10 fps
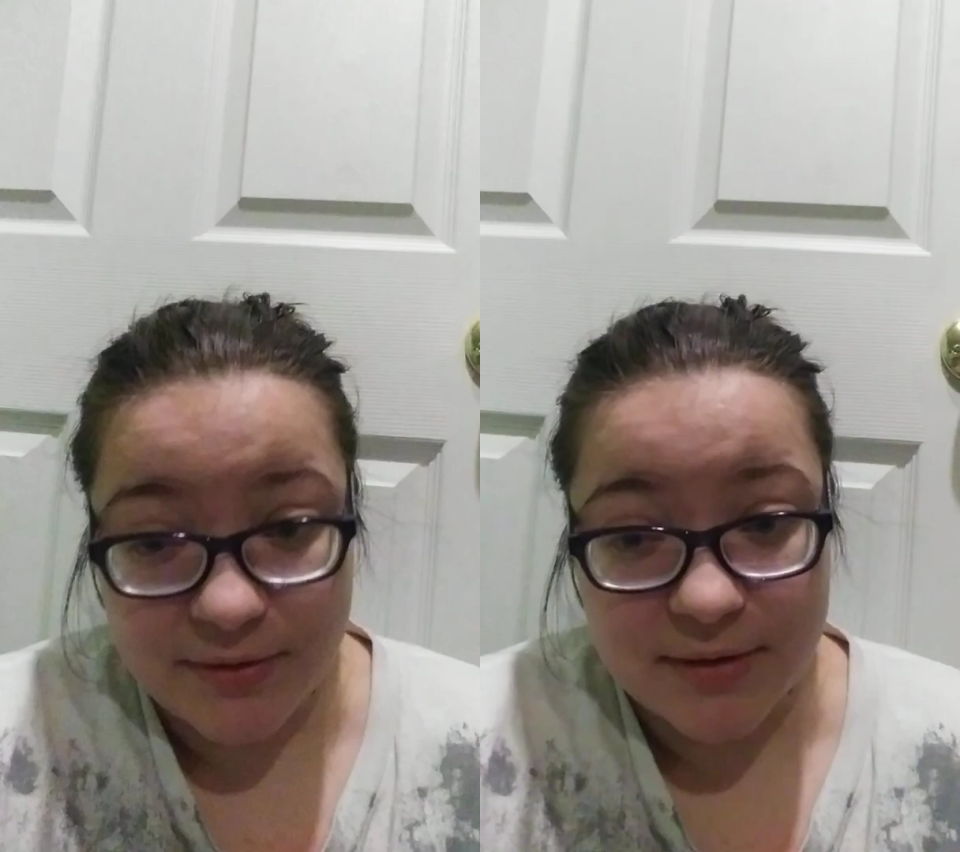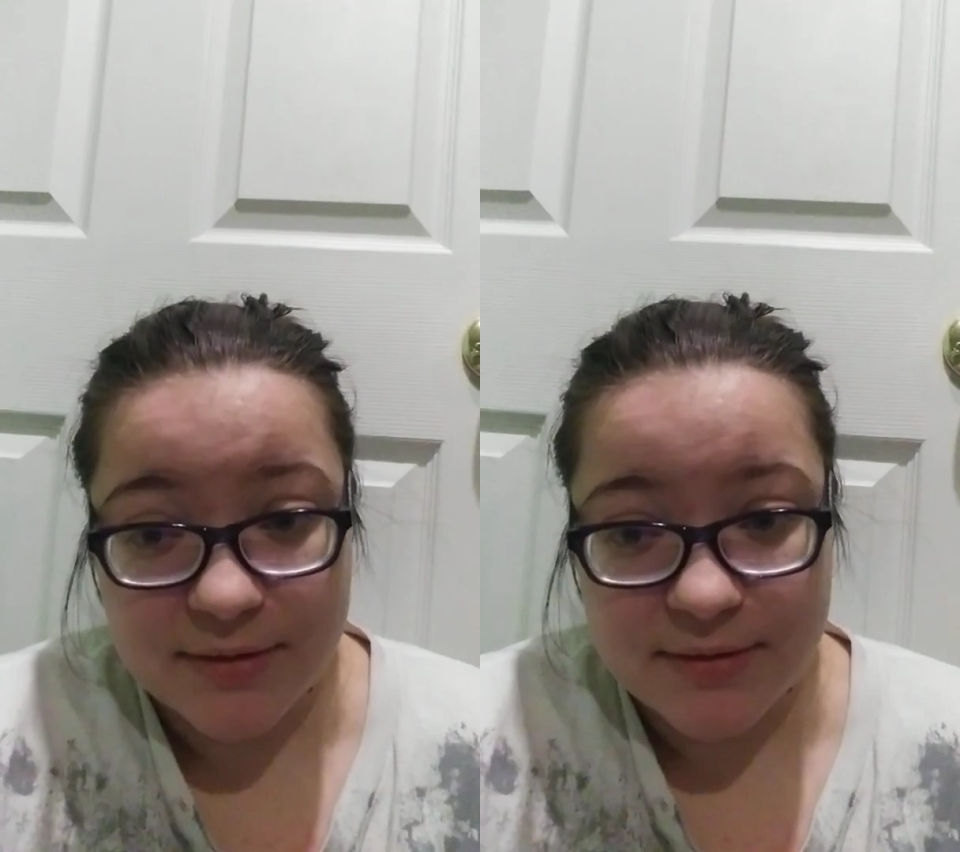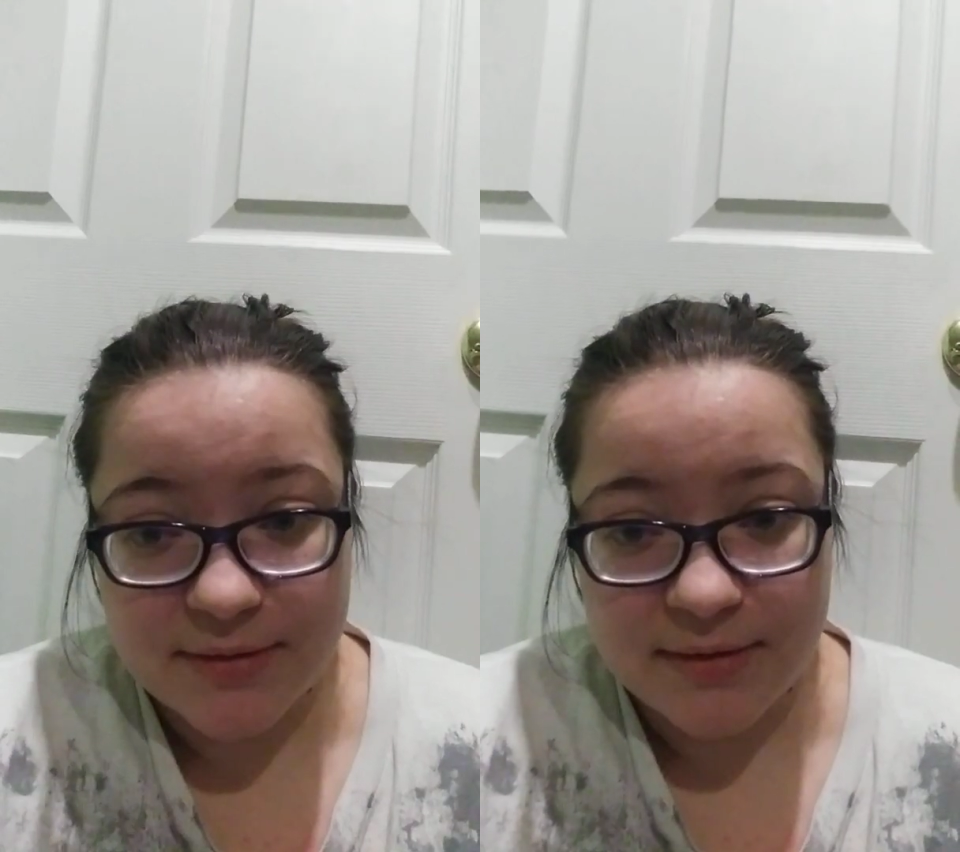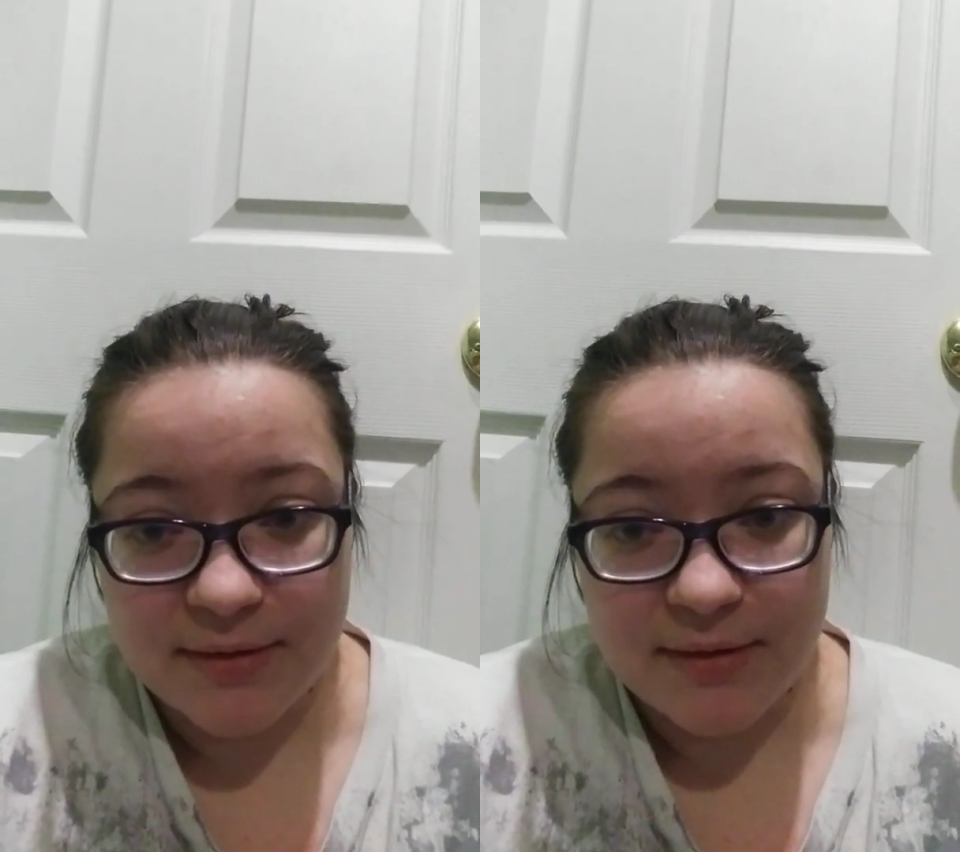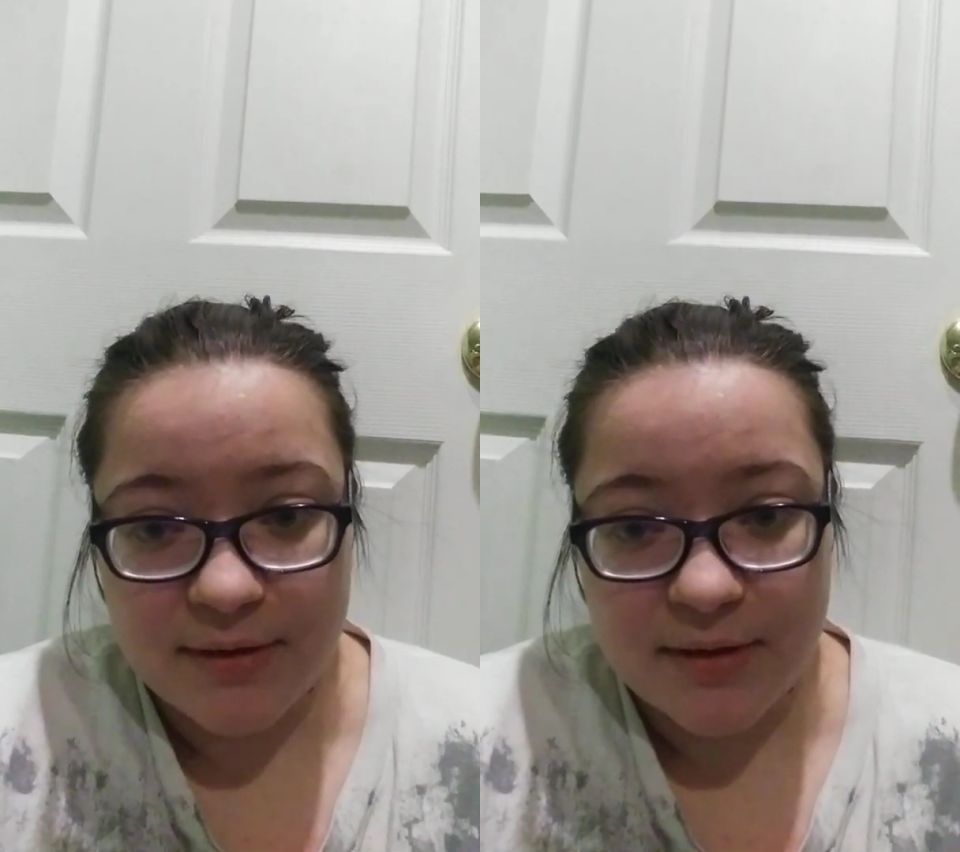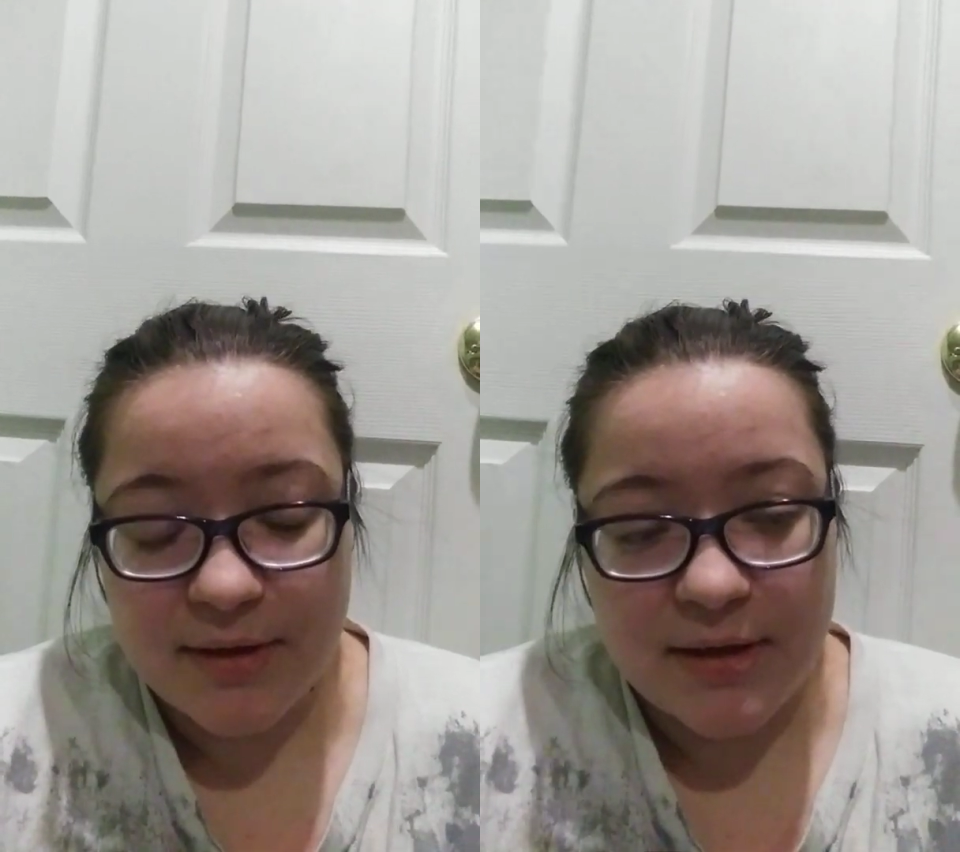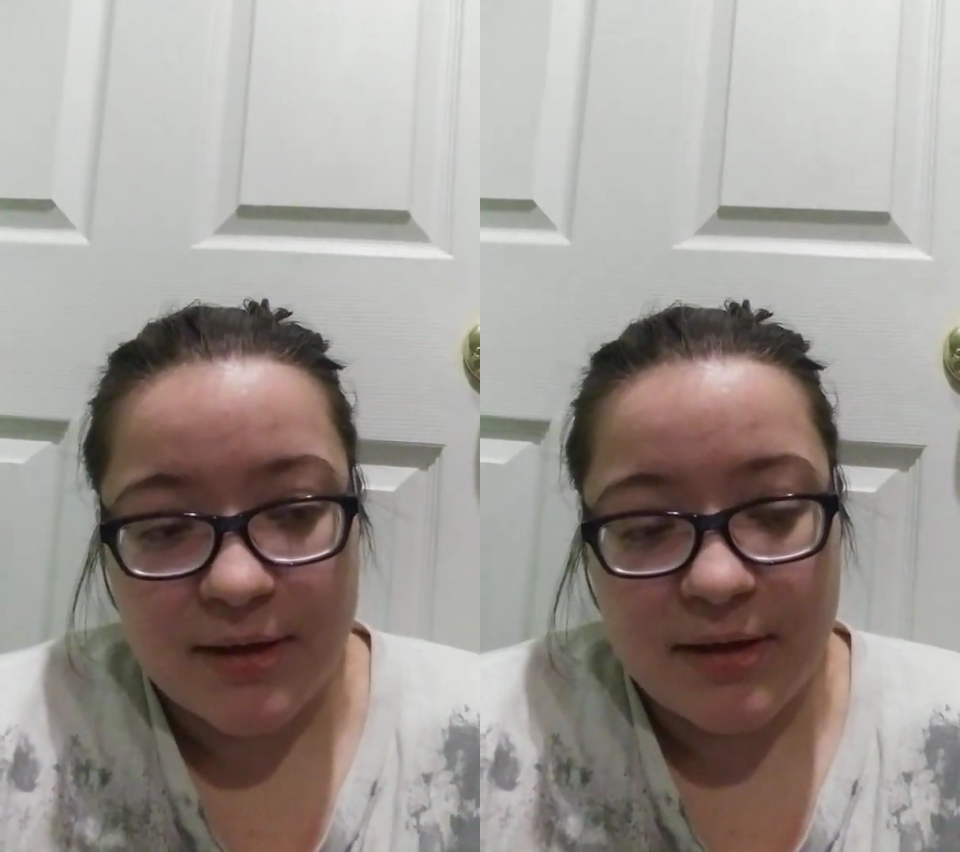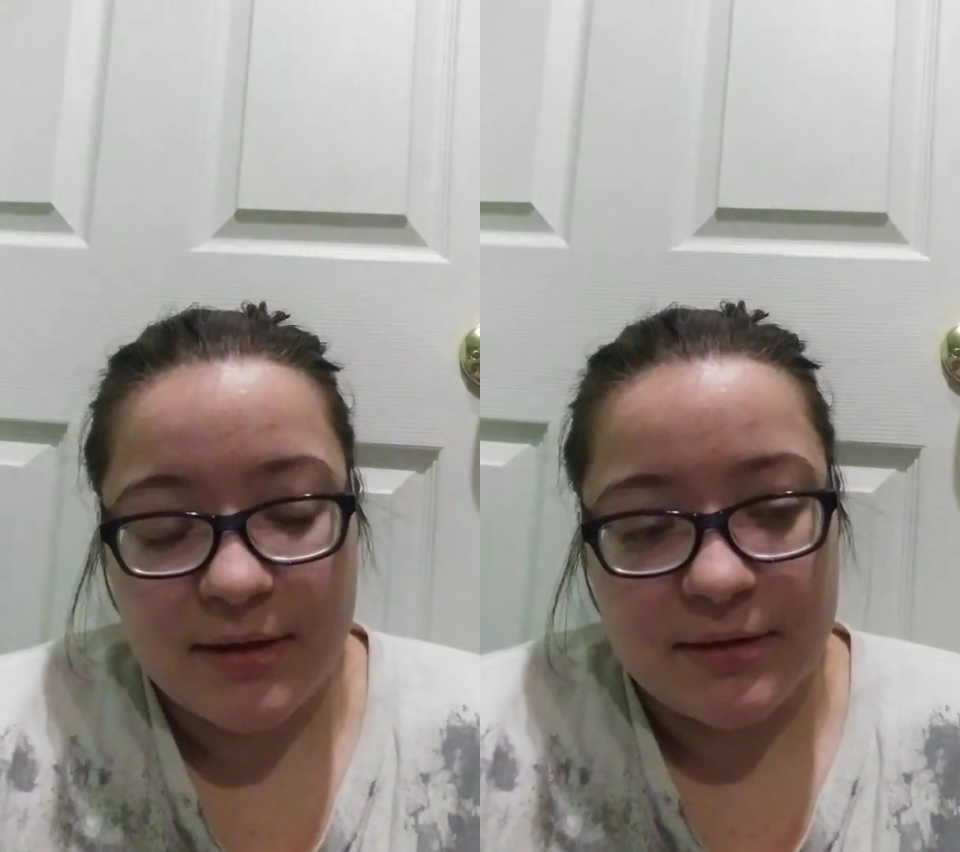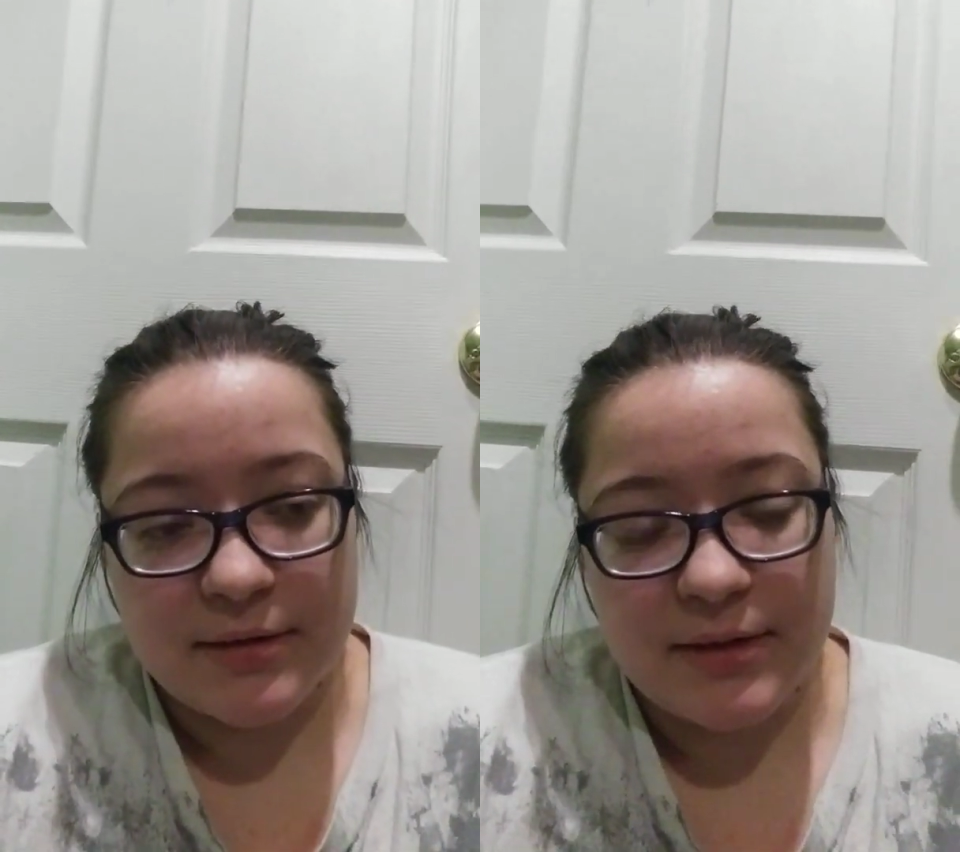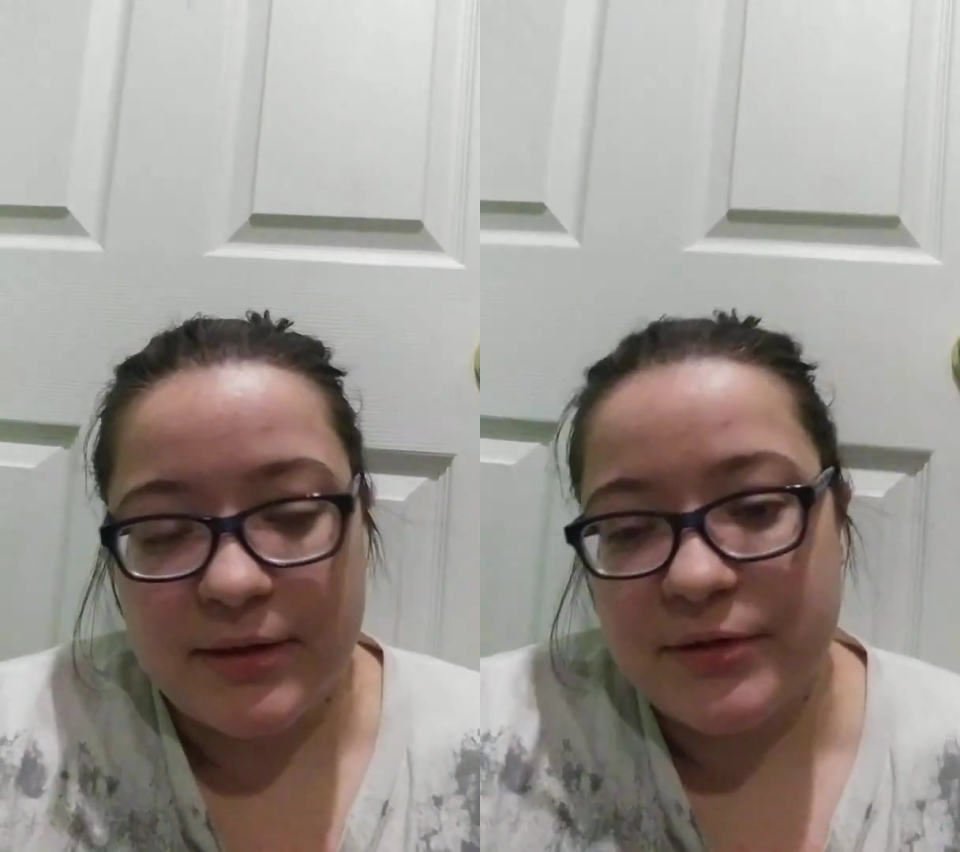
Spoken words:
us. And